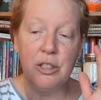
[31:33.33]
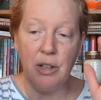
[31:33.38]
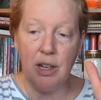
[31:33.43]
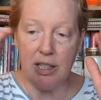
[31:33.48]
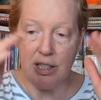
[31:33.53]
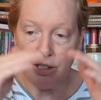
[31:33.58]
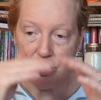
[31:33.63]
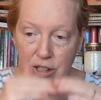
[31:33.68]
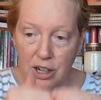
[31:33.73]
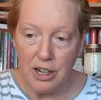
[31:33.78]
So
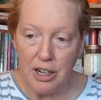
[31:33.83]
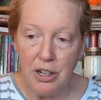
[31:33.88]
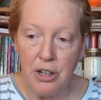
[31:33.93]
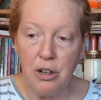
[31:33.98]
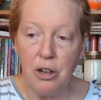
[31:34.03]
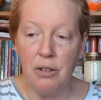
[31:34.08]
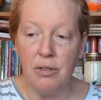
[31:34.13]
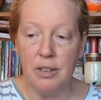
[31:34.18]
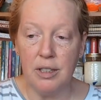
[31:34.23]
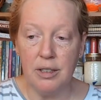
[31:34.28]
I
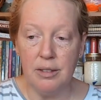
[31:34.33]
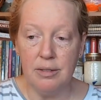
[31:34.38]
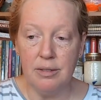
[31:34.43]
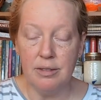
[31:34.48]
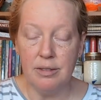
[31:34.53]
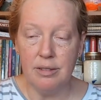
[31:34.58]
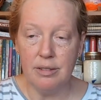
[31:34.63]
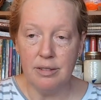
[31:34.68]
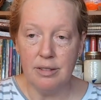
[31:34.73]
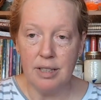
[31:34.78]
started over
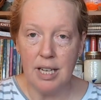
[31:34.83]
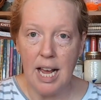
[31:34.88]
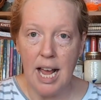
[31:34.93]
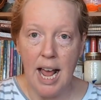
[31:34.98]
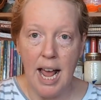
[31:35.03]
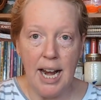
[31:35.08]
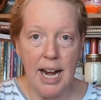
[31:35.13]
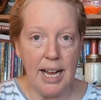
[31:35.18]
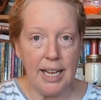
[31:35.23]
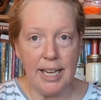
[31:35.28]

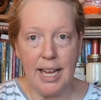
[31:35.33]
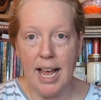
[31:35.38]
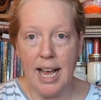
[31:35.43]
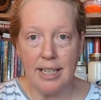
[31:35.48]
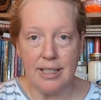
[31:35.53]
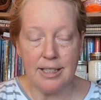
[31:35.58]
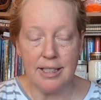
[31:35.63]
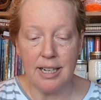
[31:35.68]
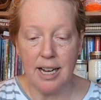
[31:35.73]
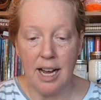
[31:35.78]
and I
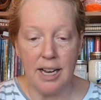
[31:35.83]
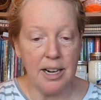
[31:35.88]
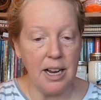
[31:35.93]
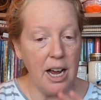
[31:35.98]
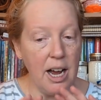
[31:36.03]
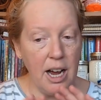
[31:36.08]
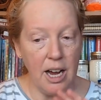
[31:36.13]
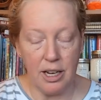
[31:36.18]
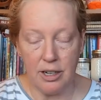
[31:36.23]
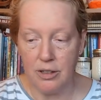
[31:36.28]
cast it on
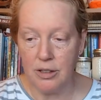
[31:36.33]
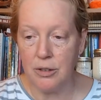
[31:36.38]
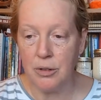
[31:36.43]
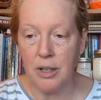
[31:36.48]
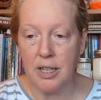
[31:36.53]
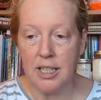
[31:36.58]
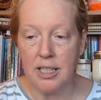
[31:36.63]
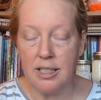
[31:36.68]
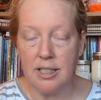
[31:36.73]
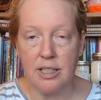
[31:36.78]

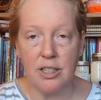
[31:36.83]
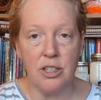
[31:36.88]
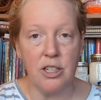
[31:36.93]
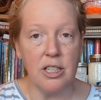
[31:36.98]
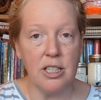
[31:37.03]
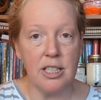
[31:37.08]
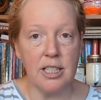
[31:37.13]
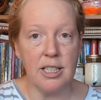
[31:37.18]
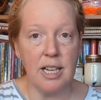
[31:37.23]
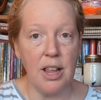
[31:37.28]
120
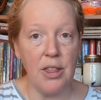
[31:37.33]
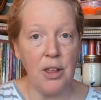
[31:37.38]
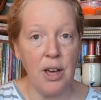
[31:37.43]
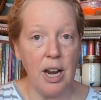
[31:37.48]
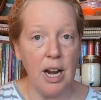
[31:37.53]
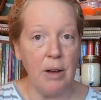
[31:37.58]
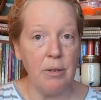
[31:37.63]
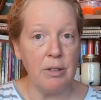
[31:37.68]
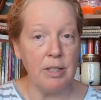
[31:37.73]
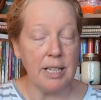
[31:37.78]
stitches because I
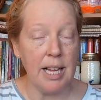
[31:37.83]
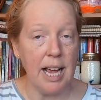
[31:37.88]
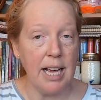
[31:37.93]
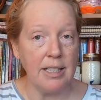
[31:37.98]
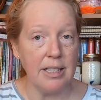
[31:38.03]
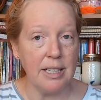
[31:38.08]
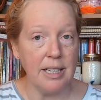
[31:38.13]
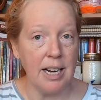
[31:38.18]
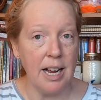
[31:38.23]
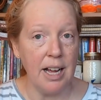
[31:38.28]
thought I was
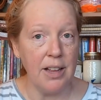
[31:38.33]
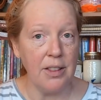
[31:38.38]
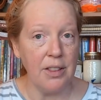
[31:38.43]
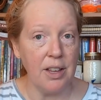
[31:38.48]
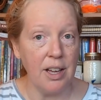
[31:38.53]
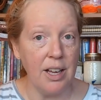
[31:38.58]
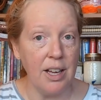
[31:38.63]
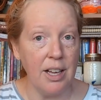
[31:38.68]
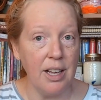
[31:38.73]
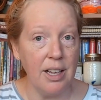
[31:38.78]
casting
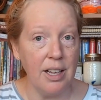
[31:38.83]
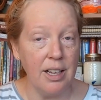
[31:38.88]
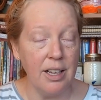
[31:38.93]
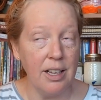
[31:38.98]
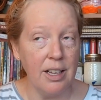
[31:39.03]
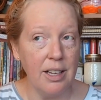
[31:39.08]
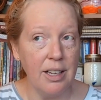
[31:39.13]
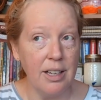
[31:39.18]
on the,